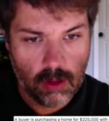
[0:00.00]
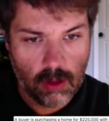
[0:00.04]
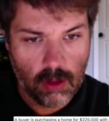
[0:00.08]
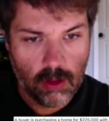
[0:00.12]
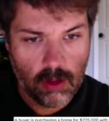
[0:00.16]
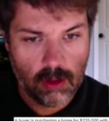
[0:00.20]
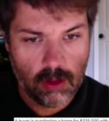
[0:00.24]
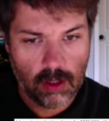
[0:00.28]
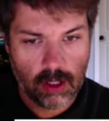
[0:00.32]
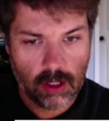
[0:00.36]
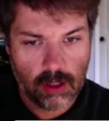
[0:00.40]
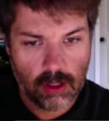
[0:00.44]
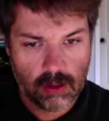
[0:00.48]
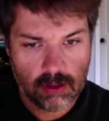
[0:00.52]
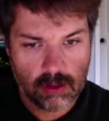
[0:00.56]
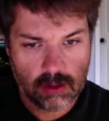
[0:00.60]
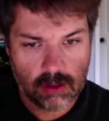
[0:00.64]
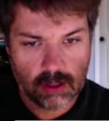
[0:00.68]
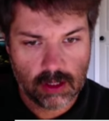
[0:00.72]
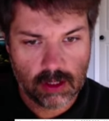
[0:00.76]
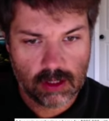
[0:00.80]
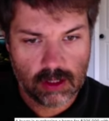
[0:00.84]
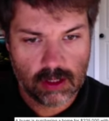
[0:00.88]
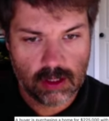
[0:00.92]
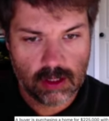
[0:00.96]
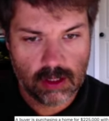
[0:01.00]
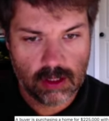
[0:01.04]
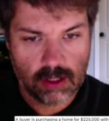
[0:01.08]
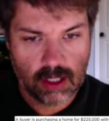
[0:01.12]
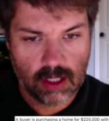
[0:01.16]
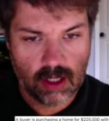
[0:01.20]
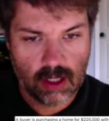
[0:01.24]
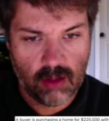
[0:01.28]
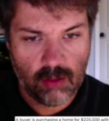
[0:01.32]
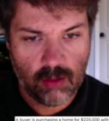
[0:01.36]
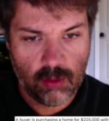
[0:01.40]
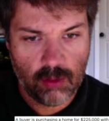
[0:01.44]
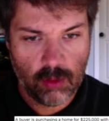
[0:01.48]
Okay, so that's the
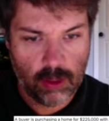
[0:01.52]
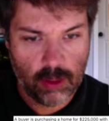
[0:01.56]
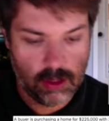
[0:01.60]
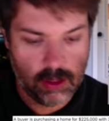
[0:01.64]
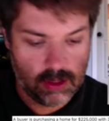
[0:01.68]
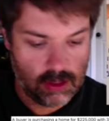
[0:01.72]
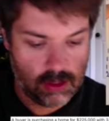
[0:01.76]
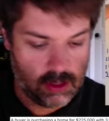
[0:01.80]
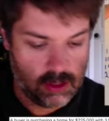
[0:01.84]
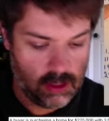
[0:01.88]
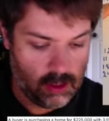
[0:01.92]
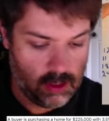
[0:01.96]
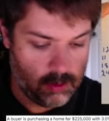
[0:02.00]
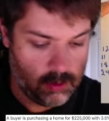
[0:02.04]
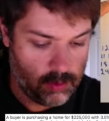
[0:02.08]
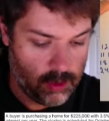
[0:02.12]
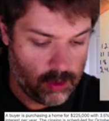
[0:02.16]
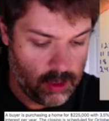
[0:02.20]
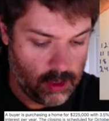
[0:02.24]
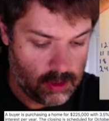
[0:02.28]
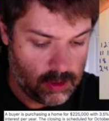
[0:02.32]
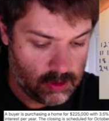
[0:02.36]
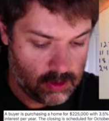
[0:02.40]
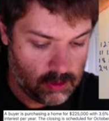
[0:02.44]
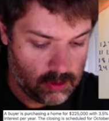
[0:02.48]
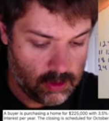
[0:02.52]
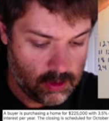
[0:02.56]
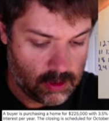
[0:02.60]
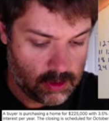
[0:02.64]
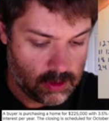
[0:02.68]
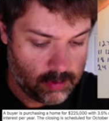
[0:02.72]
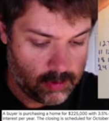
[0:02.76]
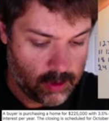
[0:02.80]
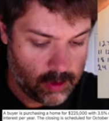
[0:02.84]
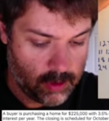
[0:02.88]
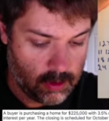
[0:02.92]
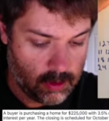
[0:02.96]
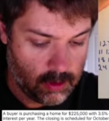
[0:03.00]
discount points. The appraisal is a
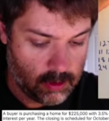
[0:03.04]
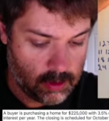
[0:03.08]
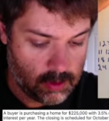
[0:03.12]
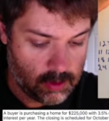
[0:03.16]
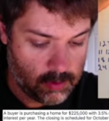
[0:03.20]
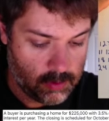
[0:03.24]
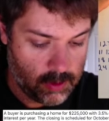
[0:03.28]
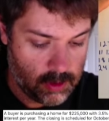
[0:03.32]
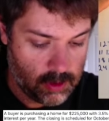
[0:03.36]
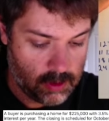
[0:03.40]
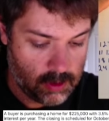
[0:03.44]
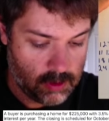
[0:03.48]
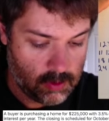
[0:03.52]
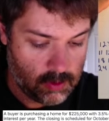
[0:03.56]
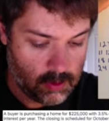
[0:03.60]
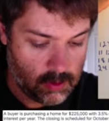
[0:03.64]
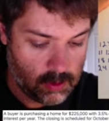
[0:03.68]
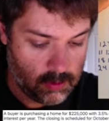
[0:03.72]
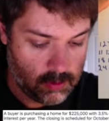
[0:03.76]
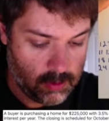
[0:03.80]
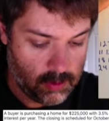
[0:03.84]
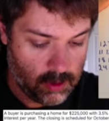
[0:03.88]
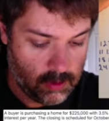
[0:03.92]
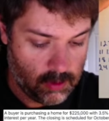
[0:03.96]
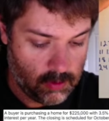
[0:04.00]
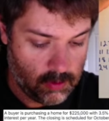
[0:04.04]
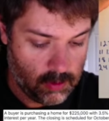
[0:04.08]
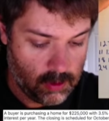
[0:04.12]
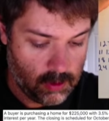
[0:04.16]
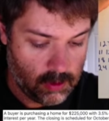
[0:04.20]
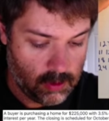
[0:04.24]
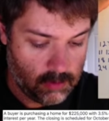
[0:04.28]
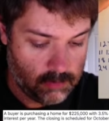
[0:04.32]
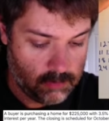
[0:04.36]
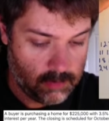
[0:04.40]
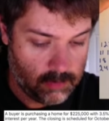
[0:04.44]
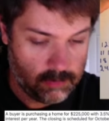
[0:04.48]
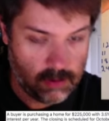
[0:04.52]
buyer expense. We're going to pay
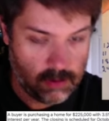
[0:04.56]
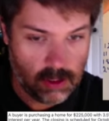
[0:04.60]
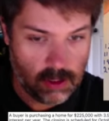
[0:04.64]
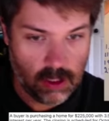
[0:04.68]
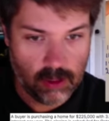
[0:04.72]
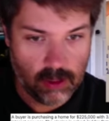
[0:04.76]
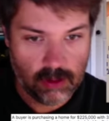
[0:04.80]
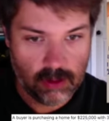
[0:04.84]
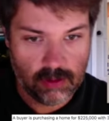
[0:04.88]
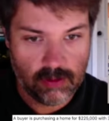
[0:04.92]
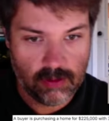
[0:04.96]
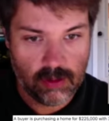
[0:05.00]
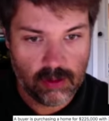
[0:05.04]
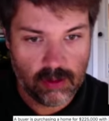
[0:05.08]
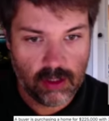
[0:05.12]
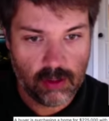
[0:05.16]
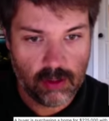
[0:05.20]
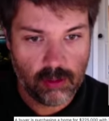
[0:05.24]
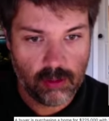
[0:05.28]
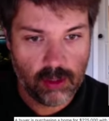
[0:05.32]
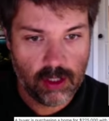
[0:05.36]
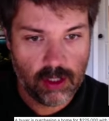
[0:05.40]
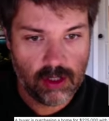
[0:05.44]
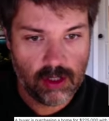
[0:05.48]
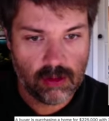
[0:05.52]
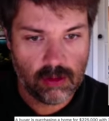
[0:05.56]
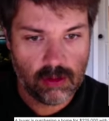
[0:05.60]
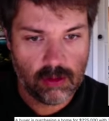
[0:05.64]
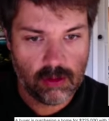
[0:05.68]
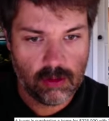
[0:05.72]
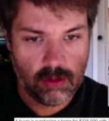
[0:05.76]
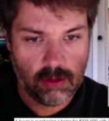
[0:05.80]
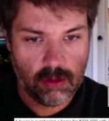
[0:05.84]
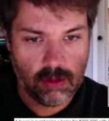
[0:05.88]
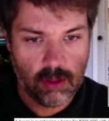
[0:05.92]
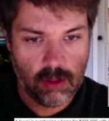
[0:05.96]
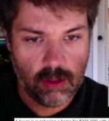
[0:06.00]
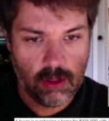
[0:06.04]
$350 for the appraisal.
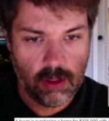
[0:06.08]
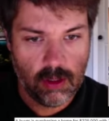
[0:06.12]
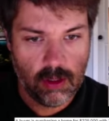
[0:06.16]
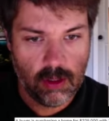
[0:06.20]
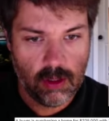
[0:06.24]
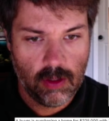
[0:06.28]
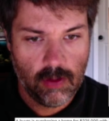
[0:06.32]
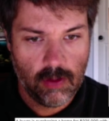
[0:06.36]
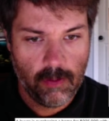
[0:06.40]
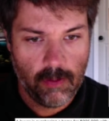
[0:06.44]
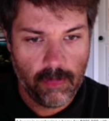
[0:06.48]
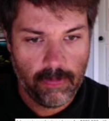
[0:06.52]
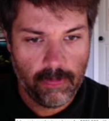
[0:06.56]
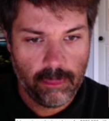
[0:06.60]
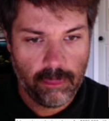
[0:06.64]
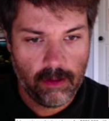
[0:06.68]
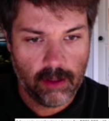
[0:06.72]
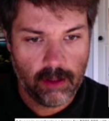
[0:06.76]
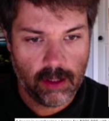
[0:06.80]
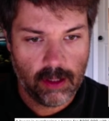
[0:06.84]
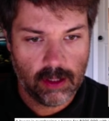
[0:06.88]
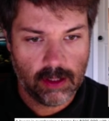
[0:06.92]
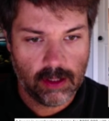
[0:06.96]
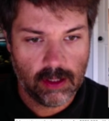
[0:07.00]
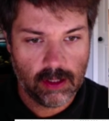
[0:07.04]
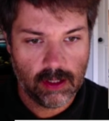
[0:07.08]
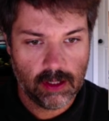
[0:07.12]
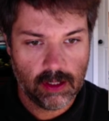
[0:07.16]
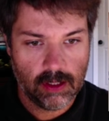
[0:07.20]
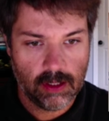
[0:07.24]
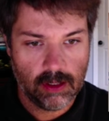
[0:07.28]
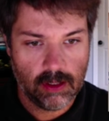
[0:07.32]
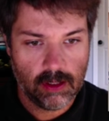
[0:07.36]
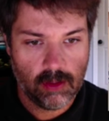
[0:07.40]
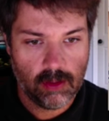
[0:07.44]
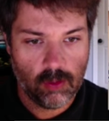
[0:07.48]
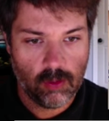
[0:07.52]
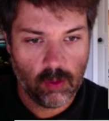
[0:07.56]
And then
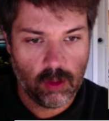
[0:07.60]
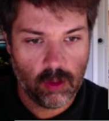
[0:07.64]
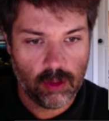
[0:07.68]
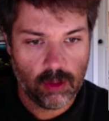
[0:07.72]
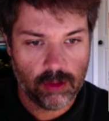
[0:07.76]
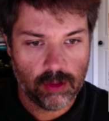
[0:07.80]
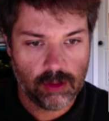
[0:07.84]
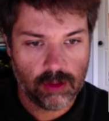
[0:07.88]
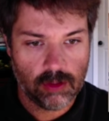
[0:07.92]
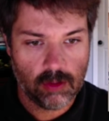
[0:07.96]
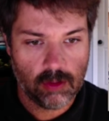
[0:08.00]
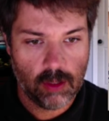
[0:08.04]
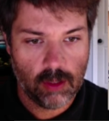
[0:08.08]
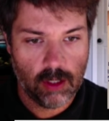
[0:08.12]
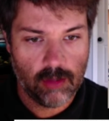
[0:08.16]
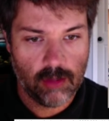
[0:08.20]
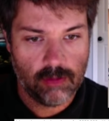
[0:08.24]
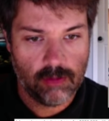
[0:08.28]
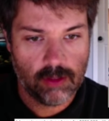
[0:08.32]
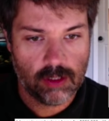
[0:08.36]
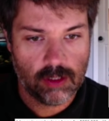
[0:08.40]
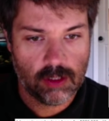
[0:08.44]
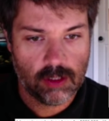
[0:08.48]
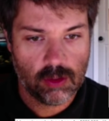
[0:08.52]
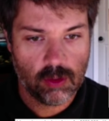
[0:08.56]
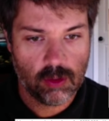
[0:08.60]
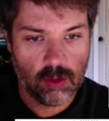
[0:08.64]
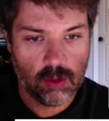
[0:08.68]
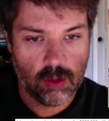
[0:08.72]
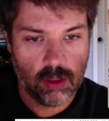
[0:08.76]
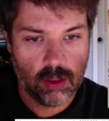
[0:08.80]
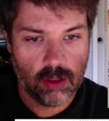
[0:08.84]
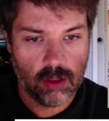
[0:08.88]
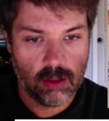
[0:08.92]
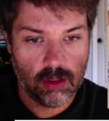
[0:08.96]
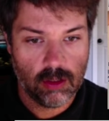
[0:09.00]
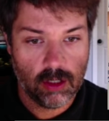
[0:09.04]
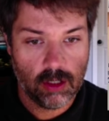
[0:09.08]
we also have this
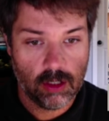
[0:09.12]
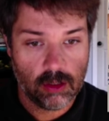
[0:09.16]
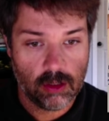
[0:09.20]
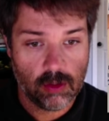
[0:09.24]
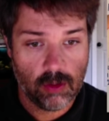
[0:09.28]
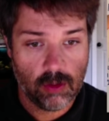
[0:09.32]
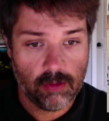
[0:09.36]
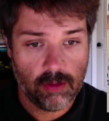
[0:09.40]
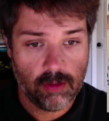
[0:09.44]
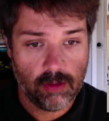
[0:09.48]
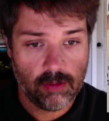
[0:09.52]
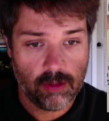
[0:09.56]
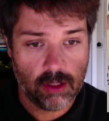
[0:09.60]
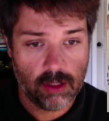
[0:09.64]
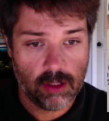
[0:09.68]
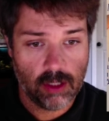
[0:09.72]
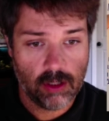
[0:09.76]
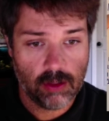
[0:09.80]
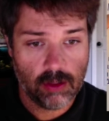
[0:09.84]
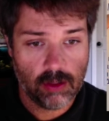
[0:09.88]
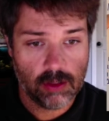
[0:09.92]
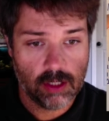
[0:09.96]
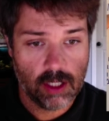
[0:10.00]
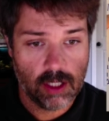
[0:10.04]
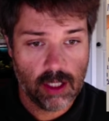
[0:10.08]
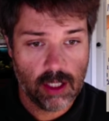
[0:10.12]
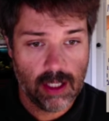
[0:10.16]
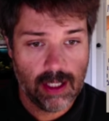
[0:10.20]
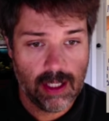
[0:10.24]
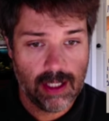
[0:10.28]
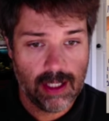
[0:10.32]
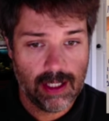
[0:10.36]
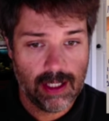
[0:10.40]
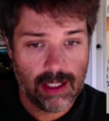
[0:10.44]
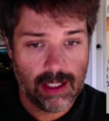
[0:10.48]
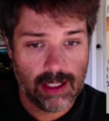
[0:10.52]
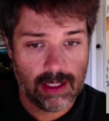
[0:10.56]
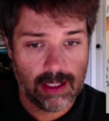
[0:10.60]
$2,500
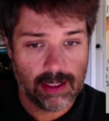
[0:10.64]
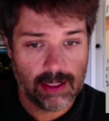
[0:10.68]
in